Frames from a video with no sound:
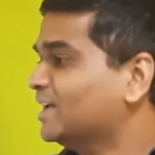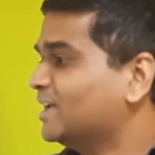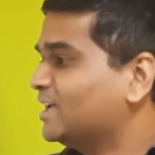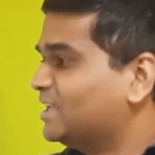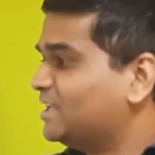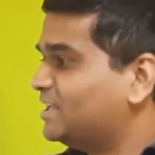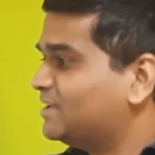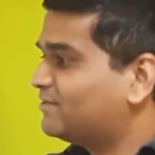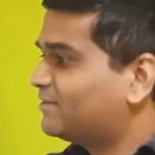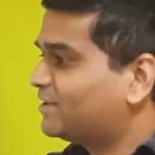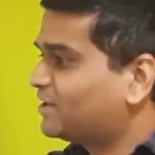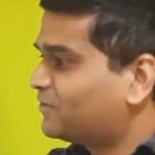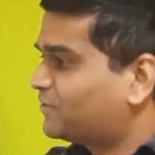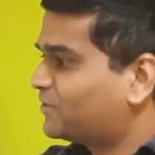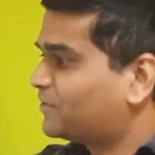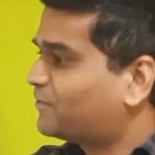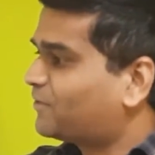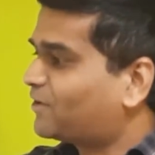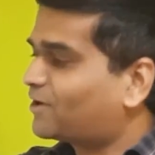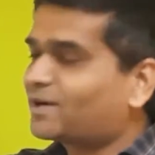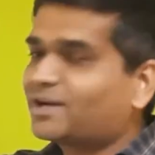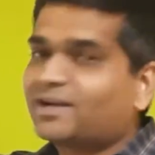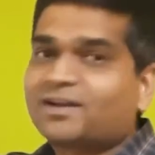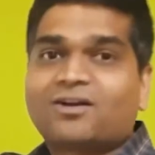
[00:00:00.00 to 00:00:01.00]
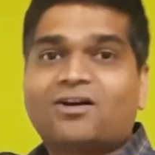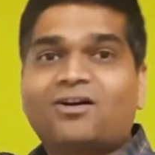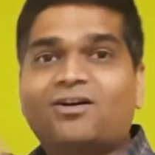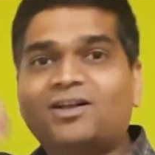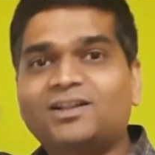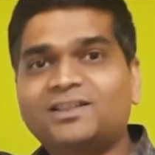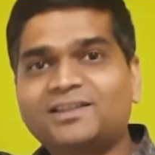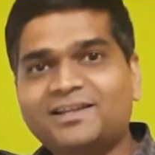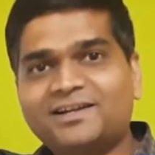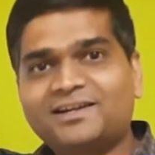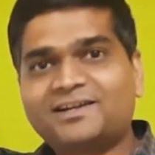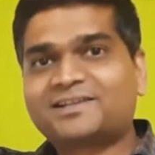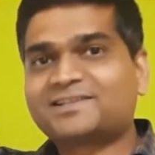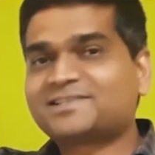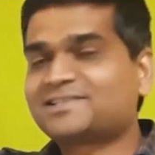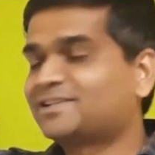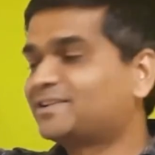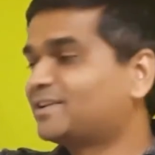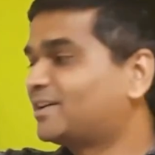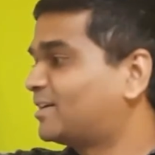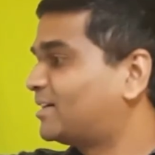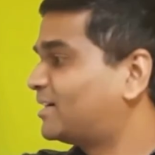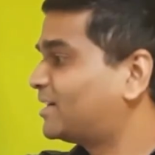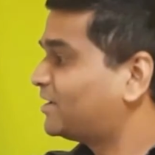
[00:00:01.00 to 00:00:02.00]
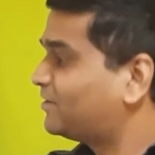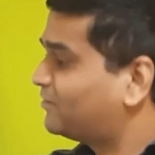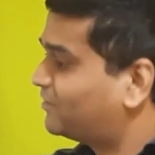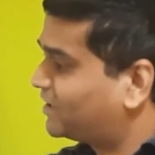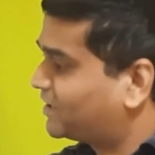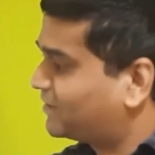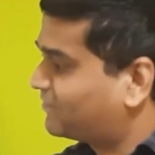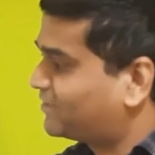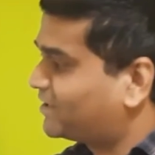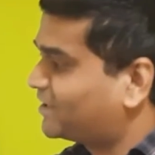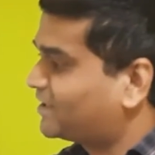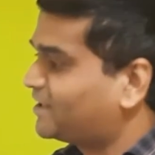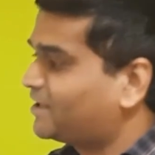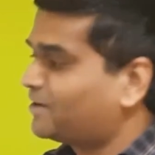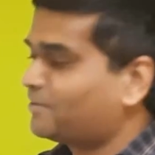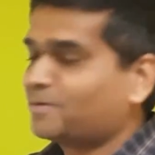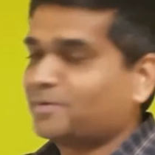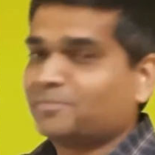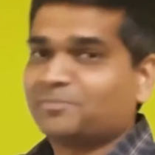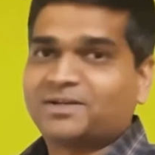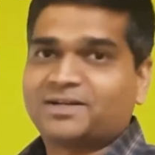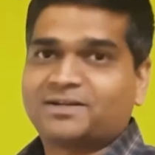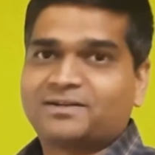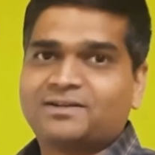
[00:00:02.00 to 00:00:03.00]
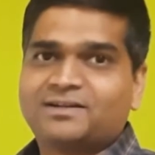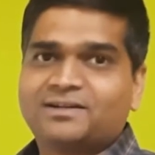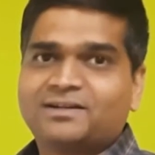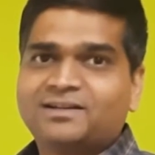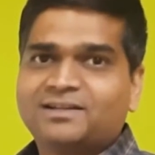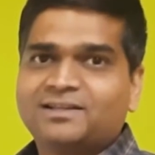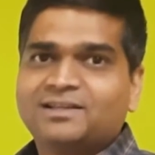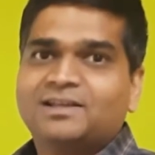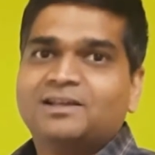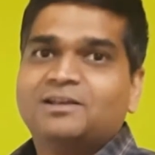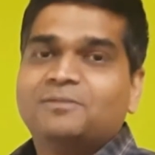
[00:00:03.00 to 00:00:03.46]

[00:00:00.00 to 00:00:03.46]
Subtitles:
even if you forget all the letters in Kannada, you will definitely remember G,